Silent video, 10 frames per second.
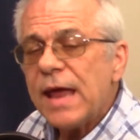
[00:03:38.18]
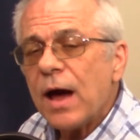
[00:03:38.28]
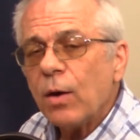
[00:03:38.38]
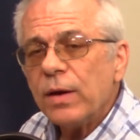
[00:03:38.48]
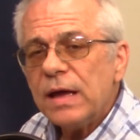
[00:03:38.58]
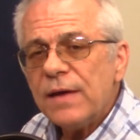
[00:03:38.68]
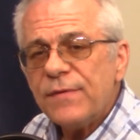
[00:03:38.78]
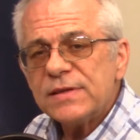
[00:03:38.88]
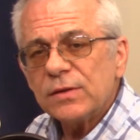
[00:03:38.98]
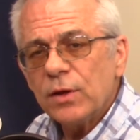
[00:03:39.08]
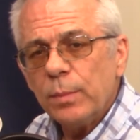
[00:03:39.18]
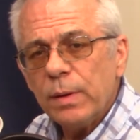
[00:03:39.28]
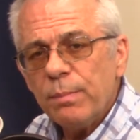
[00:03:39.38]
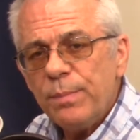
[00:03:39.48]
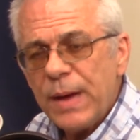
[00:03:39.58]
Now, if it's a
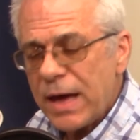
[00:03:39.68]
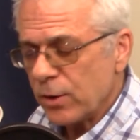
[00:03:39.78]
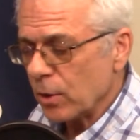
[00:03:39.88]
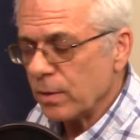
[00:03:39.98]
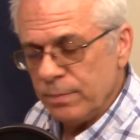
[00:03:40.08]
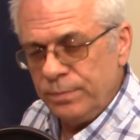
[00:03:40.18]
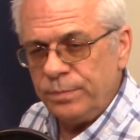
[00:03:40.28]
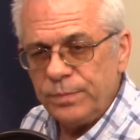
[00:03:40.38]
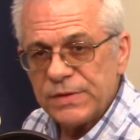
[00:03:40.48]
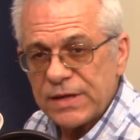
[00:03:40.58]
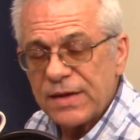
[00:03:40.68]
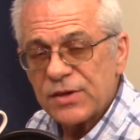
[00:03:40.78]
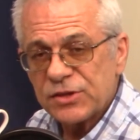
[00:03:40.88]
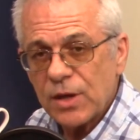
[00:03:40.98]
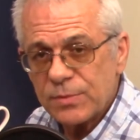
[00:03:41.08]
little bit better,
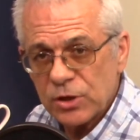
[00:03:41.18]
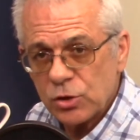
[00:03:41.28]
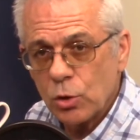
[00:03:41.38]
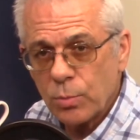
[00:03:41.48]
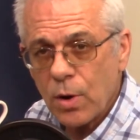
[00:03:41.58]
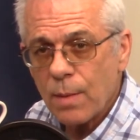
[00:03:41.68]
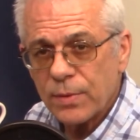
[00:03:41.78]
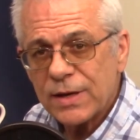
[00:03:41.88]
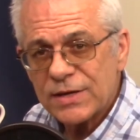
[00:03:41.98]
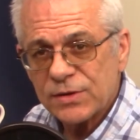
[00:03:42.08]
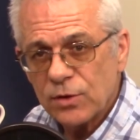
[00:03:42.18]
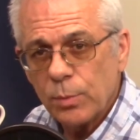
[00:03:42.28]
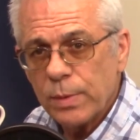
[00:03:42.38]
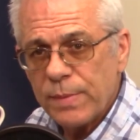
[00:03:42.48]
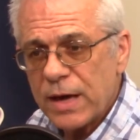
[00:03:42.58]
say the subject, your property is a
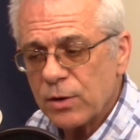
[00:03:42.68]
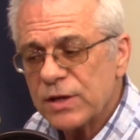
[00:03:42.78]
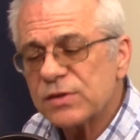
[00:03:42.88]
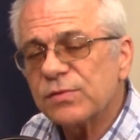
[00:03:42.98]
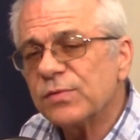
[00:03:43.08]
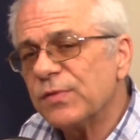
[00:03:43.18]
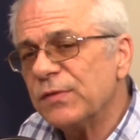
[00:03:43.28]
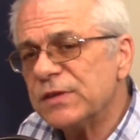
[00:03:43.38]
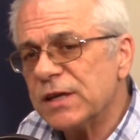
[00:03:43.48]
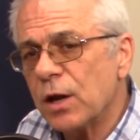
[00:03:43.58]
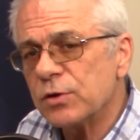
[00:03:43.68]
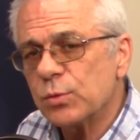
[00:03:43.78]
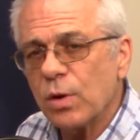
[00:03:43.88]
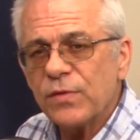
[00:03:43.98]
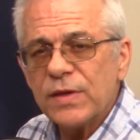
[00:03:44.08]
little bit better, it's
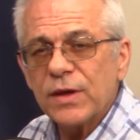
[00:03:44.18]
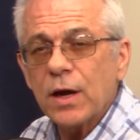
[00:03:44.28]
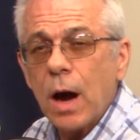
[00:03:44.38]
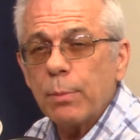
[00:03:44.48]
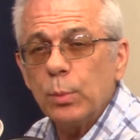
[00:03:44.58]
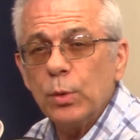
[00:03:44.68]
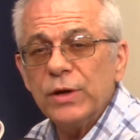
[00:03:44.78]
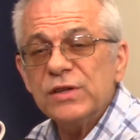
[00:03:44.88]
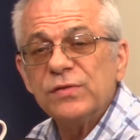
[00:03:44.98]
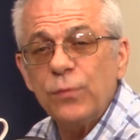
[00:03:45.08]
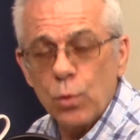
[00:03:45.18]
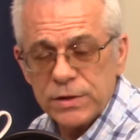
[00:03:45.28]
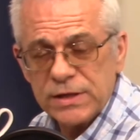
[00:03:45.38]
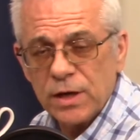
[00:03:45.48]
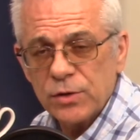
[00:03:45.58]
1,500 square feet and the comparable is
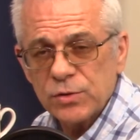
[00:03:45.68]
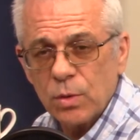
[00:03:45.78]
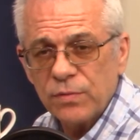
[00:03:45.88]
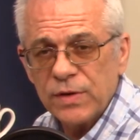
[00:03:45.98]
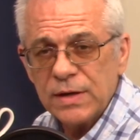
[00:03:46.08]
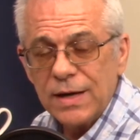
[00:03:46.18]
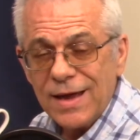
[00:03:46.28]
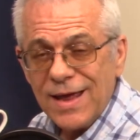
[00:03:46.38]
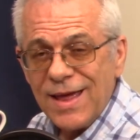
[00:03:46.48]
1,400 square feet,